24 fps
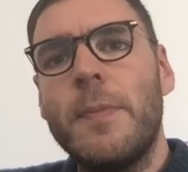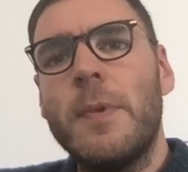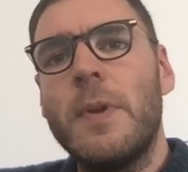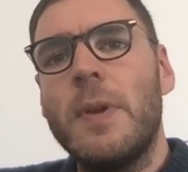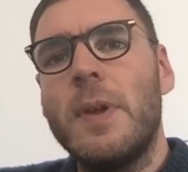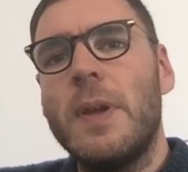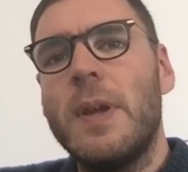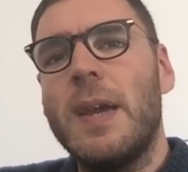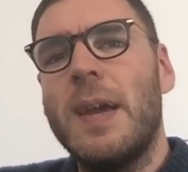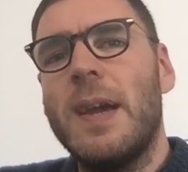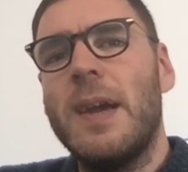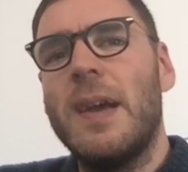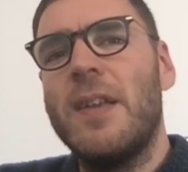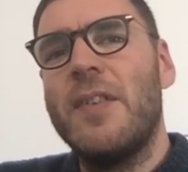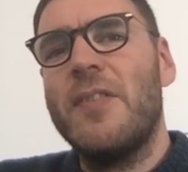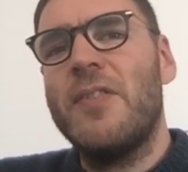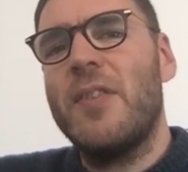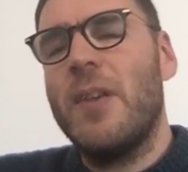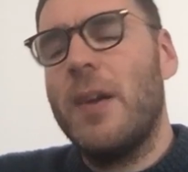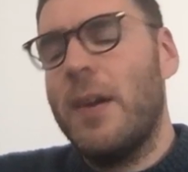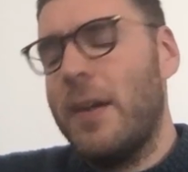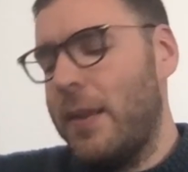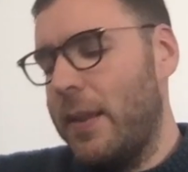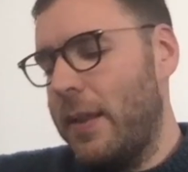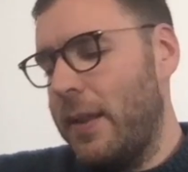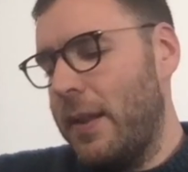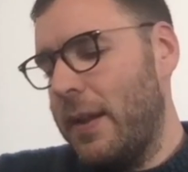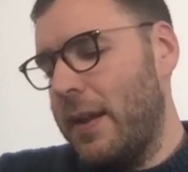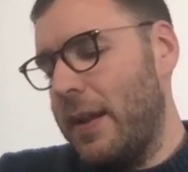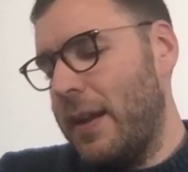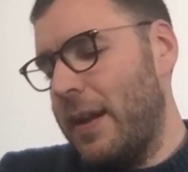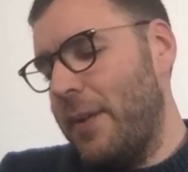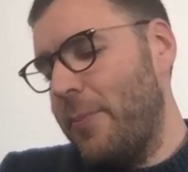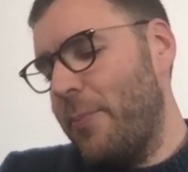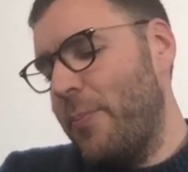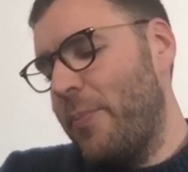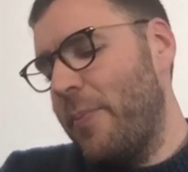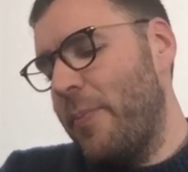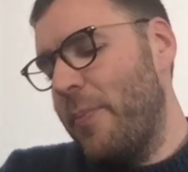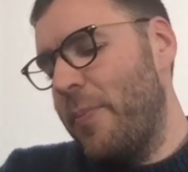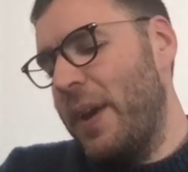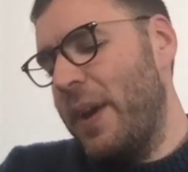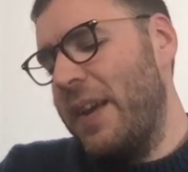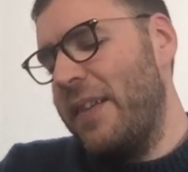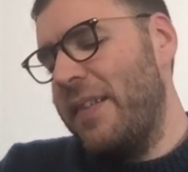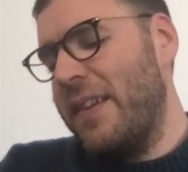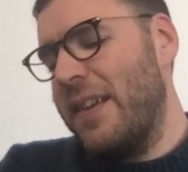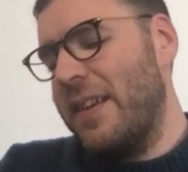Yeah, so
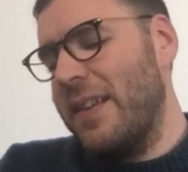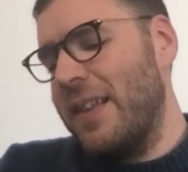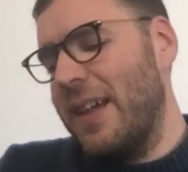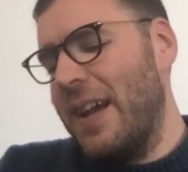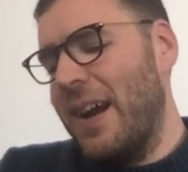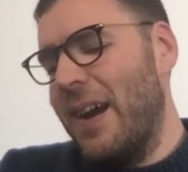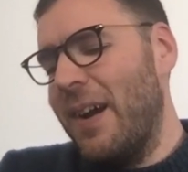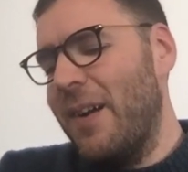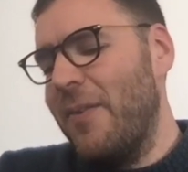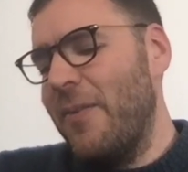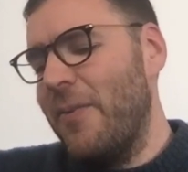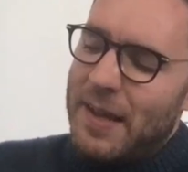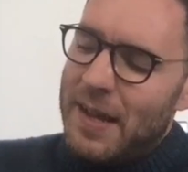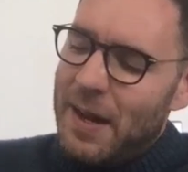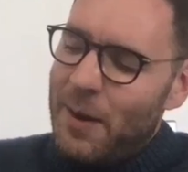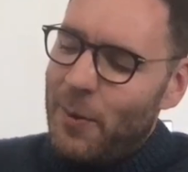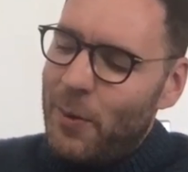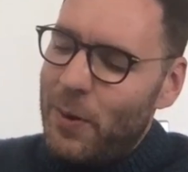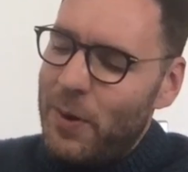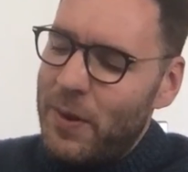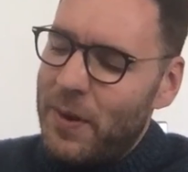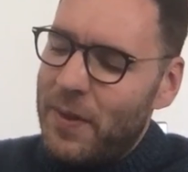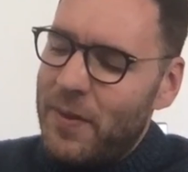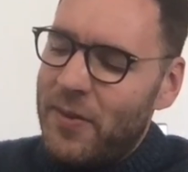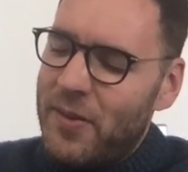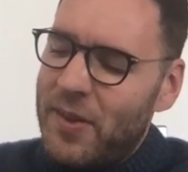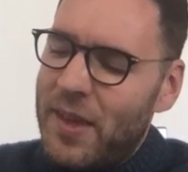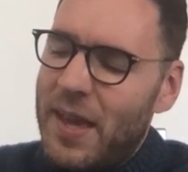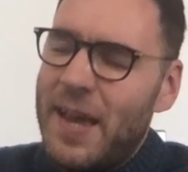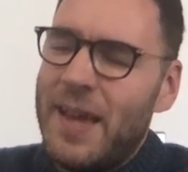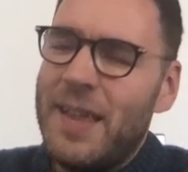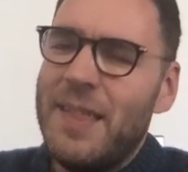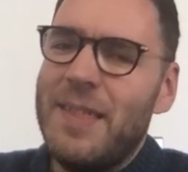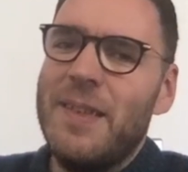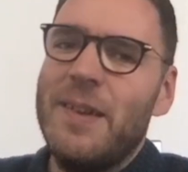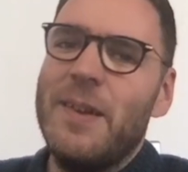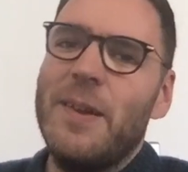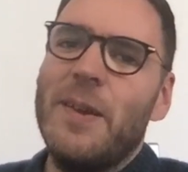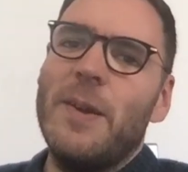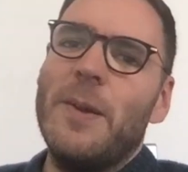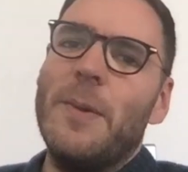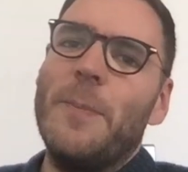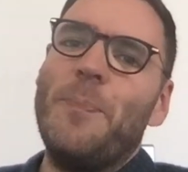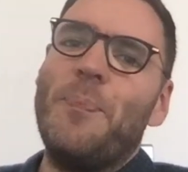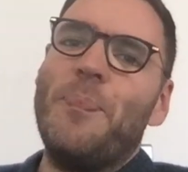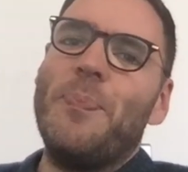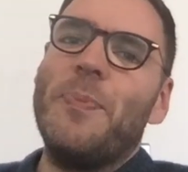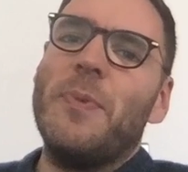basically I would say that
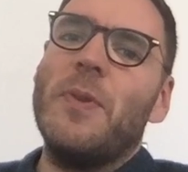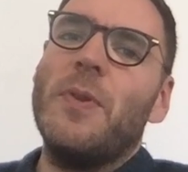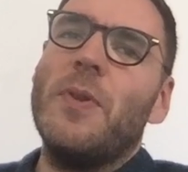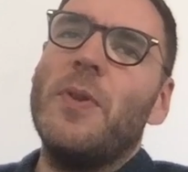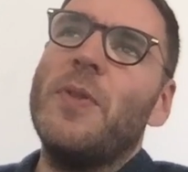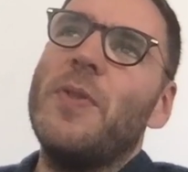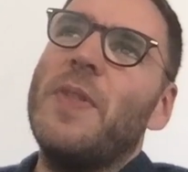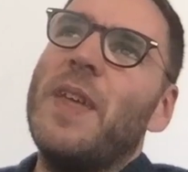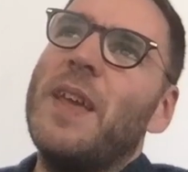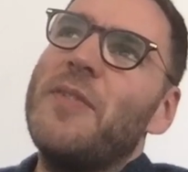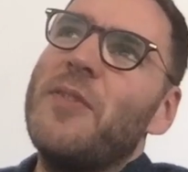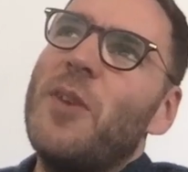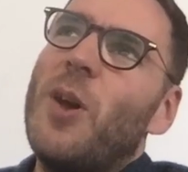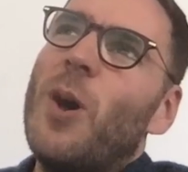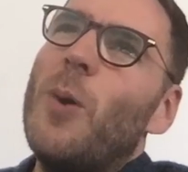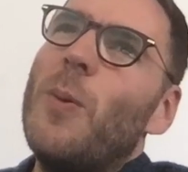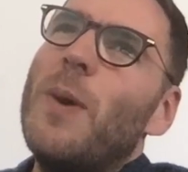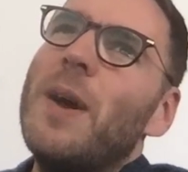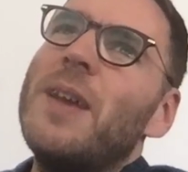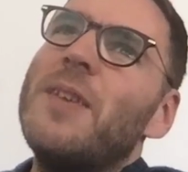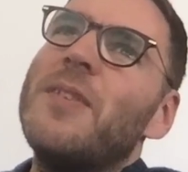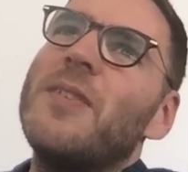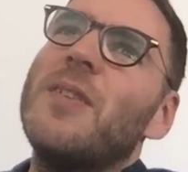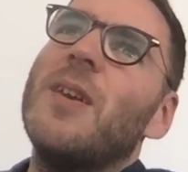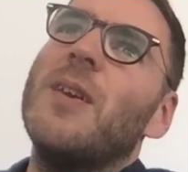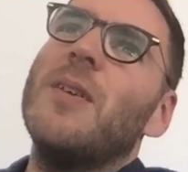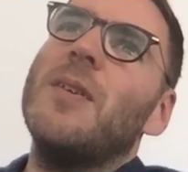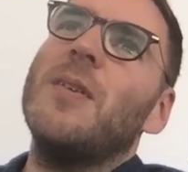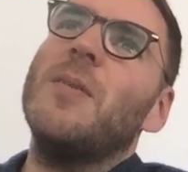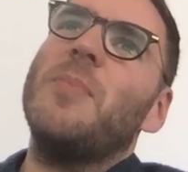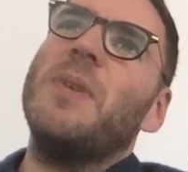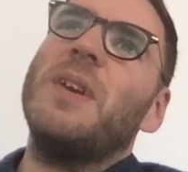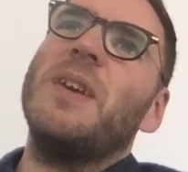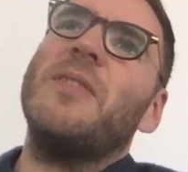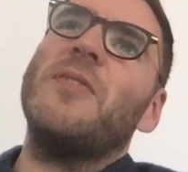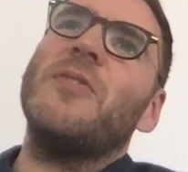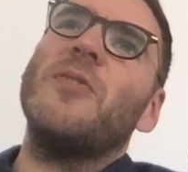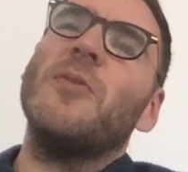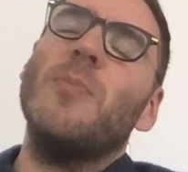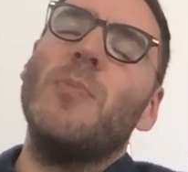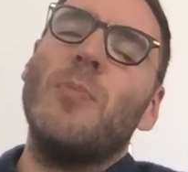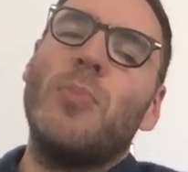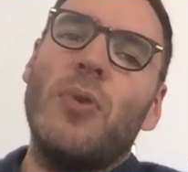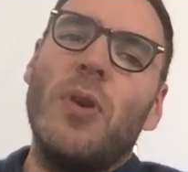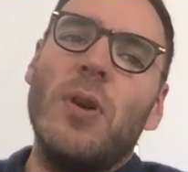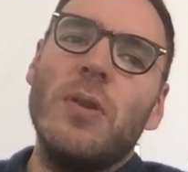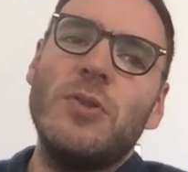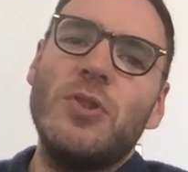there's always going to be
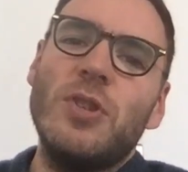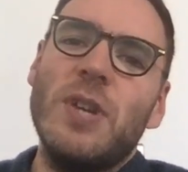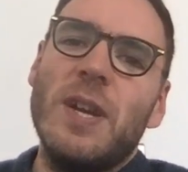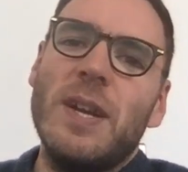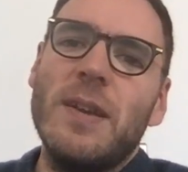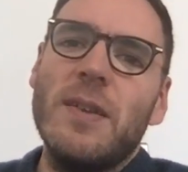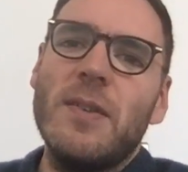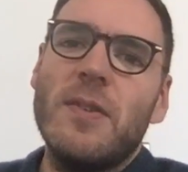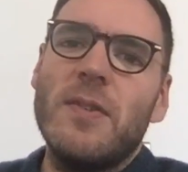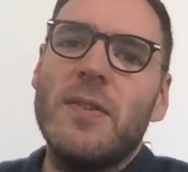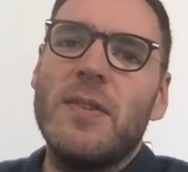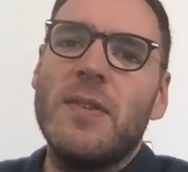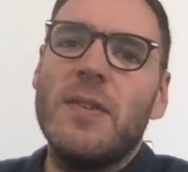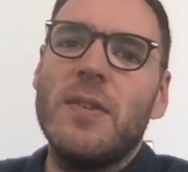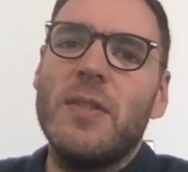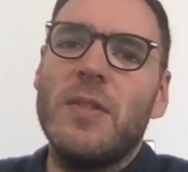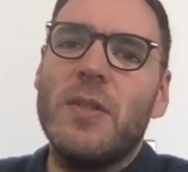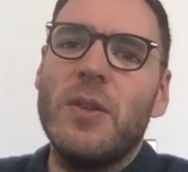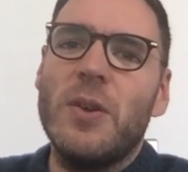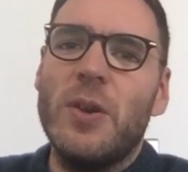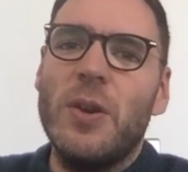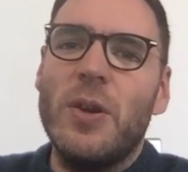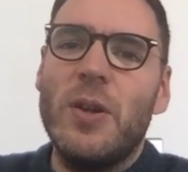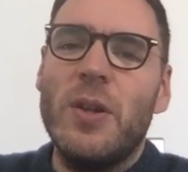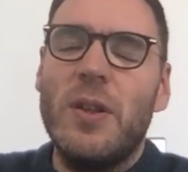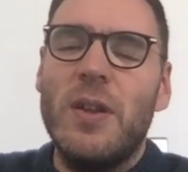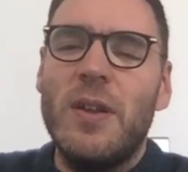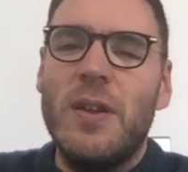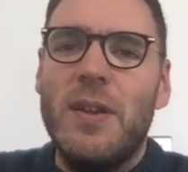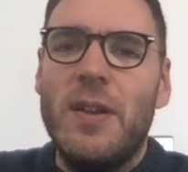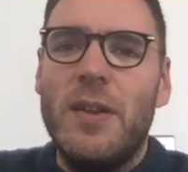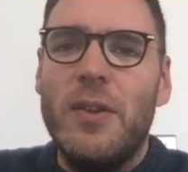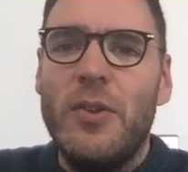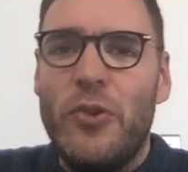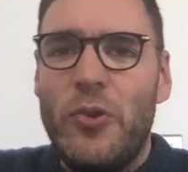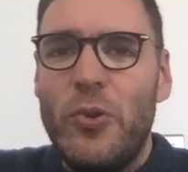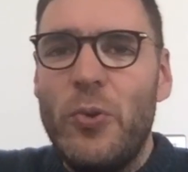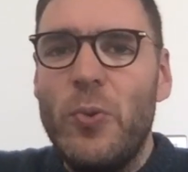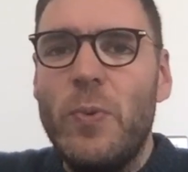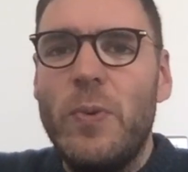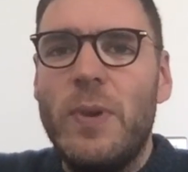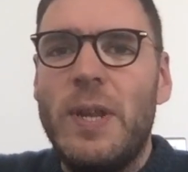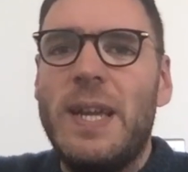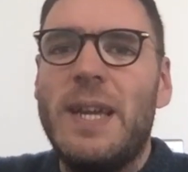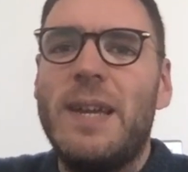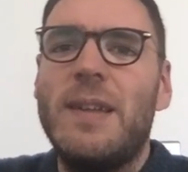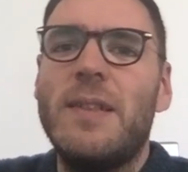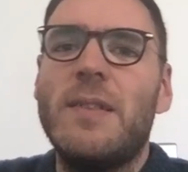some projects that do
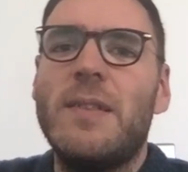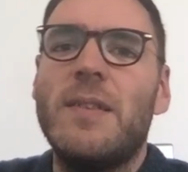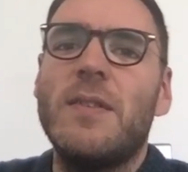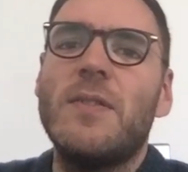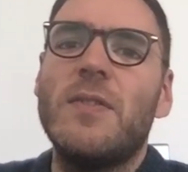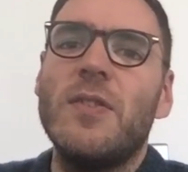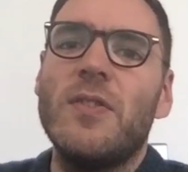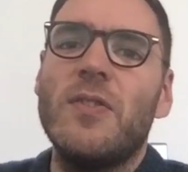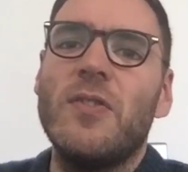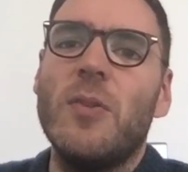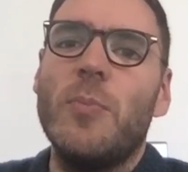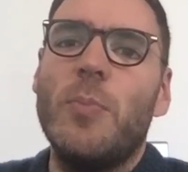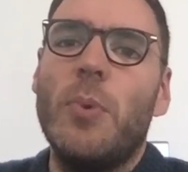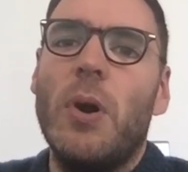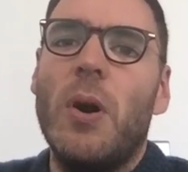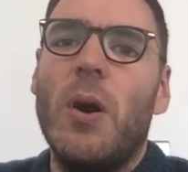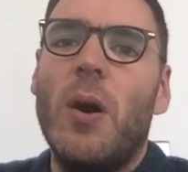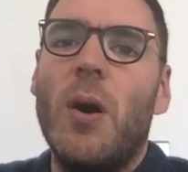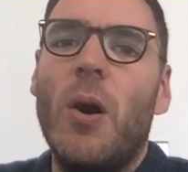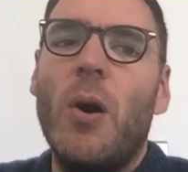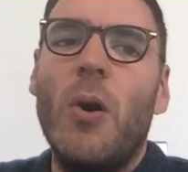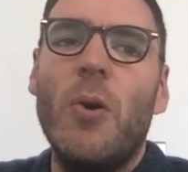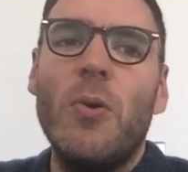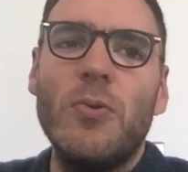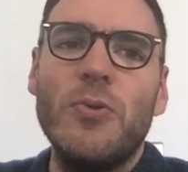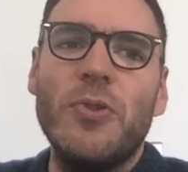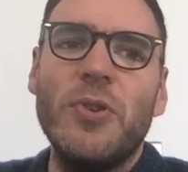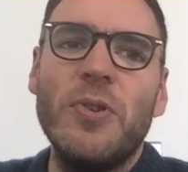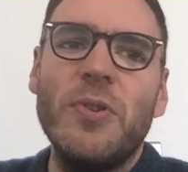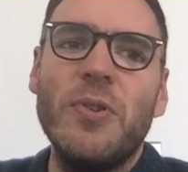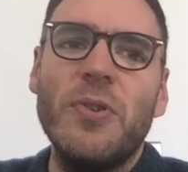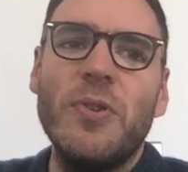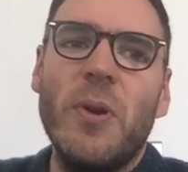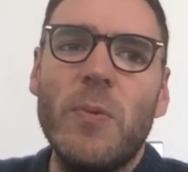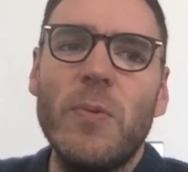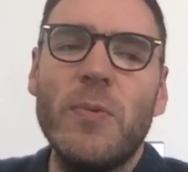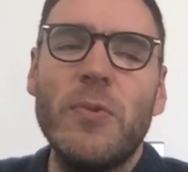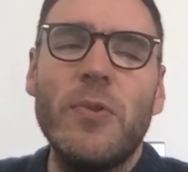need to support older Node.